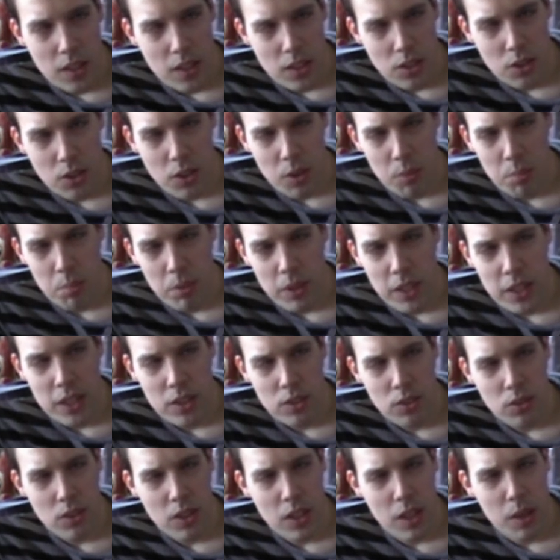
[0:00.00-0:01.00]
You can play
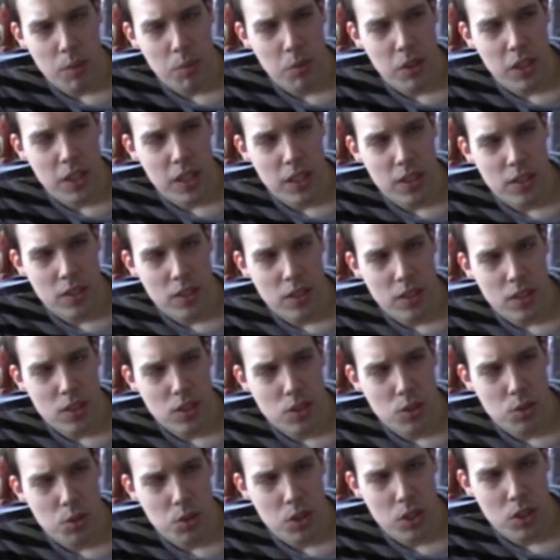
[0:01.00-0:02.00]
it on the emulator.
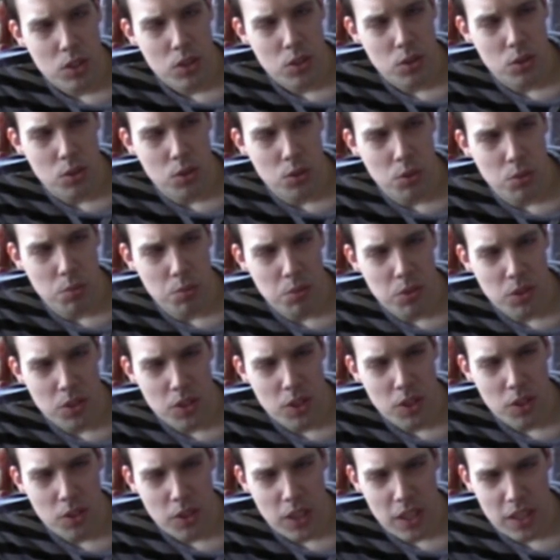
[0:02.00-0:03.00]
It's it's cool.
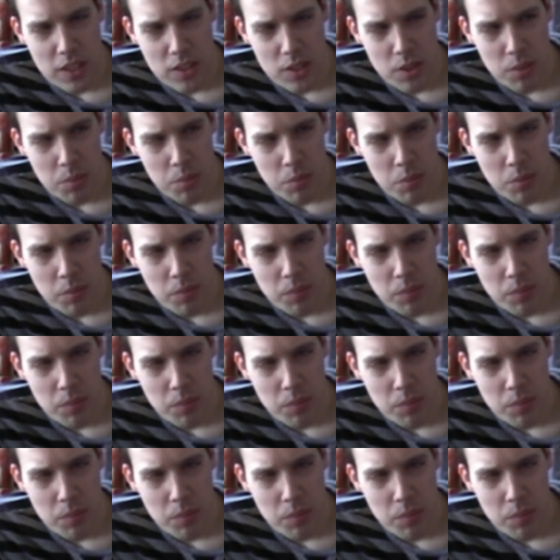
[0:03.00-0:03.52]
Go get them.